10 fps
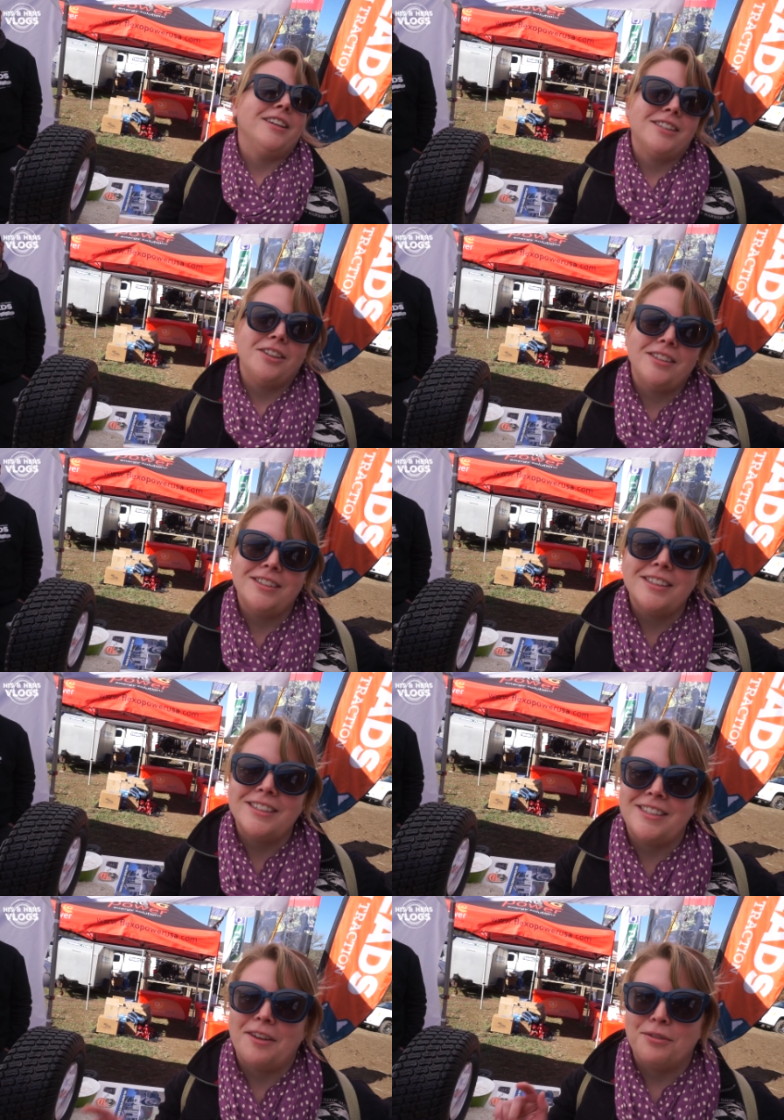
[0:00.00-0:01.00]
right, so this is
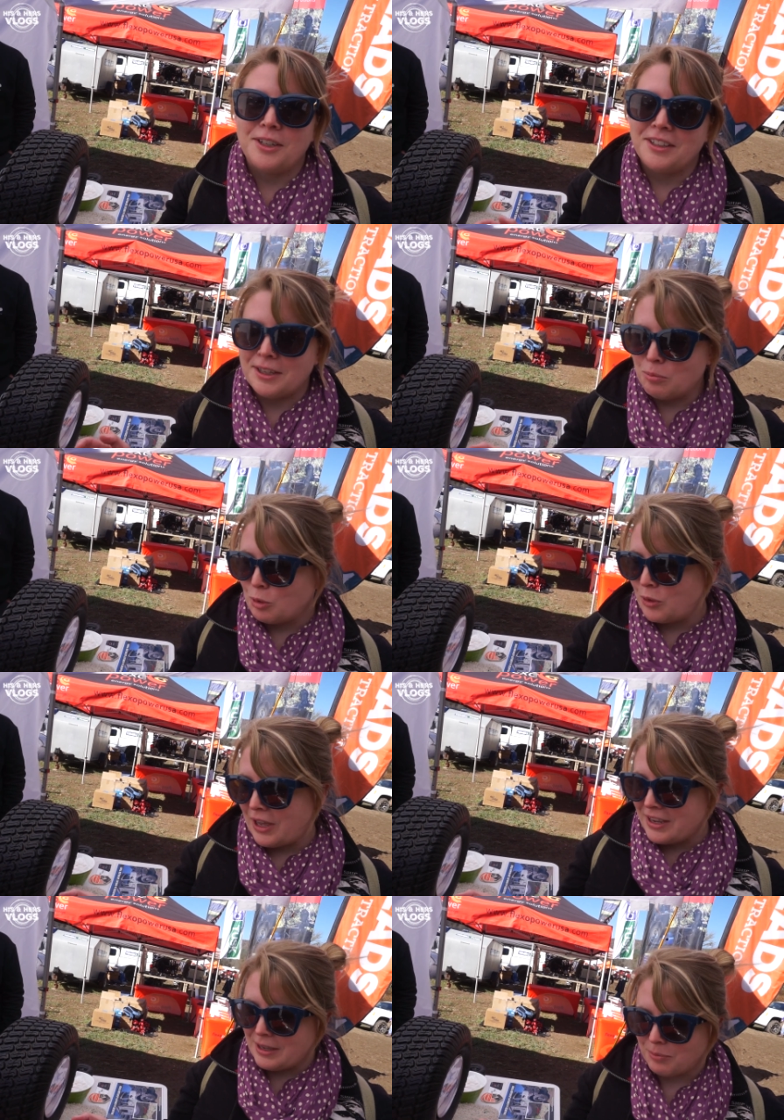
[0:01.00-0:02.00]
definitely a booth
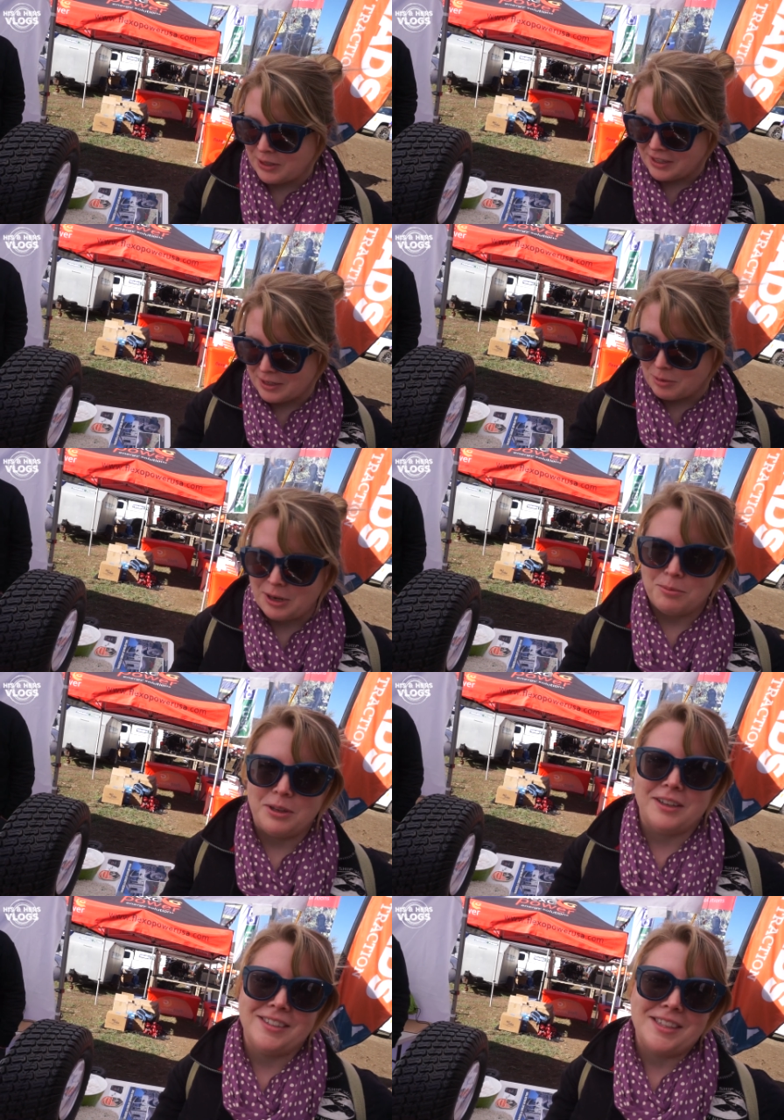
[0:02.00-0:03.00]
I keep thinking about
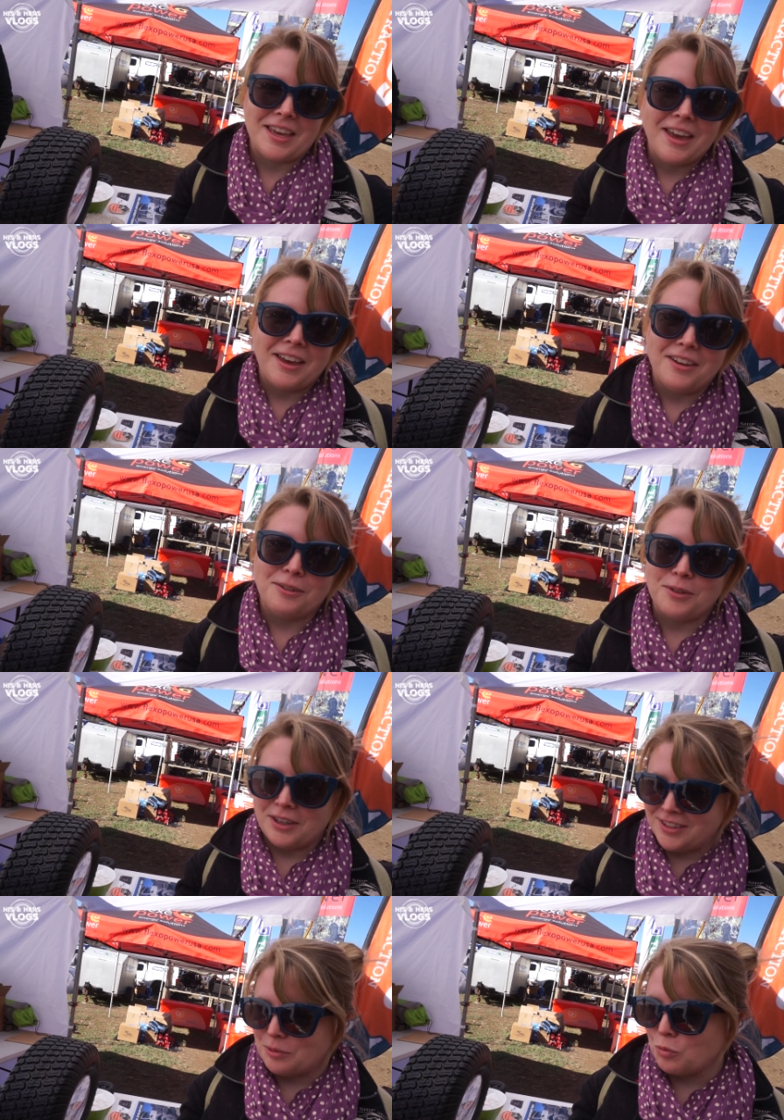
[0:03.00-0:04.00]
because they
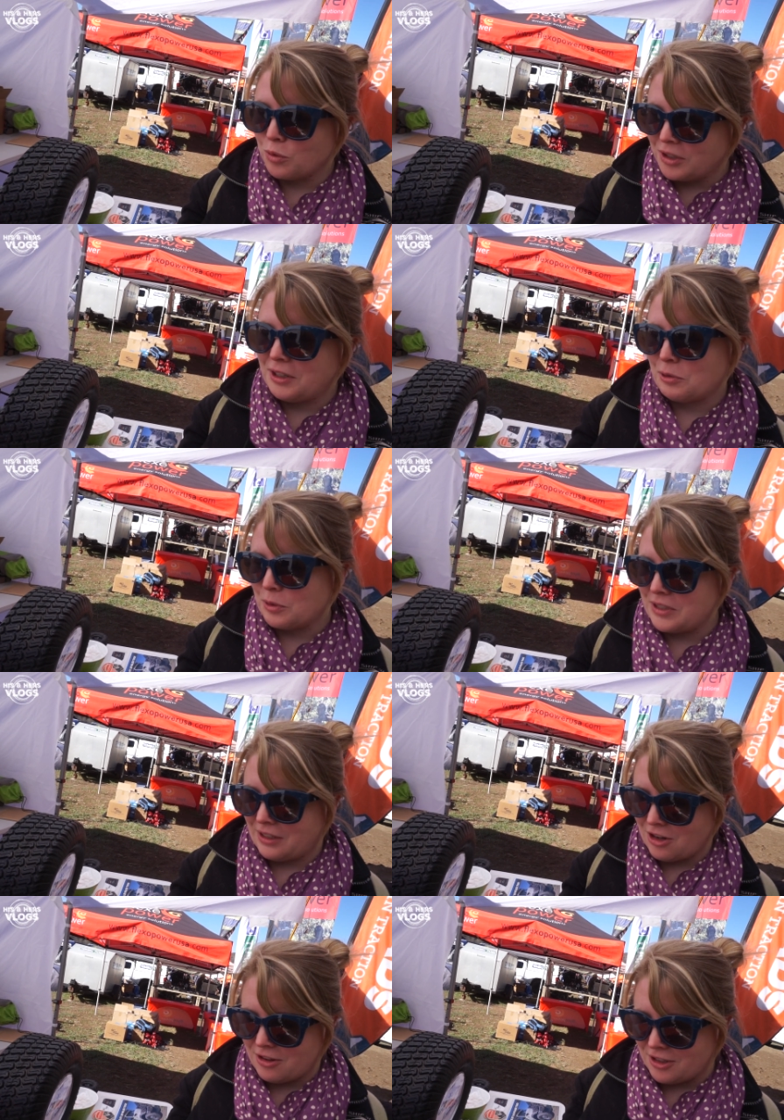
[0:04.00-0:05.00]
have some really cool
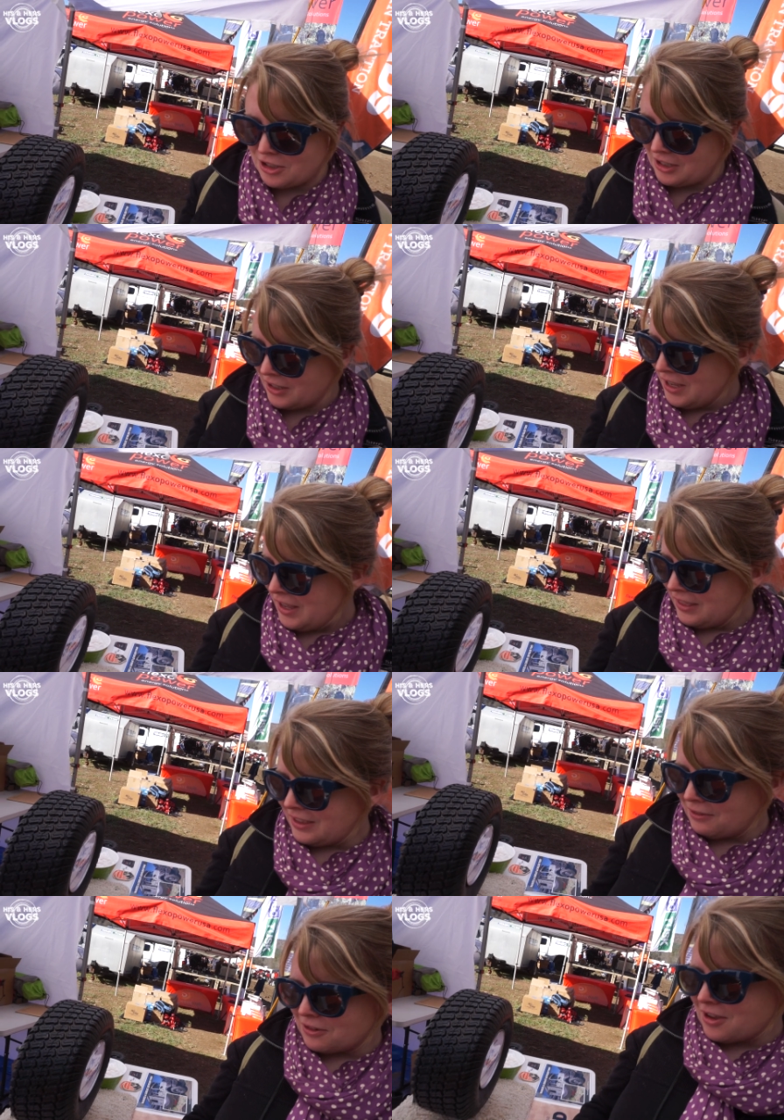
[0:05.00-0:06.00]
technology. They've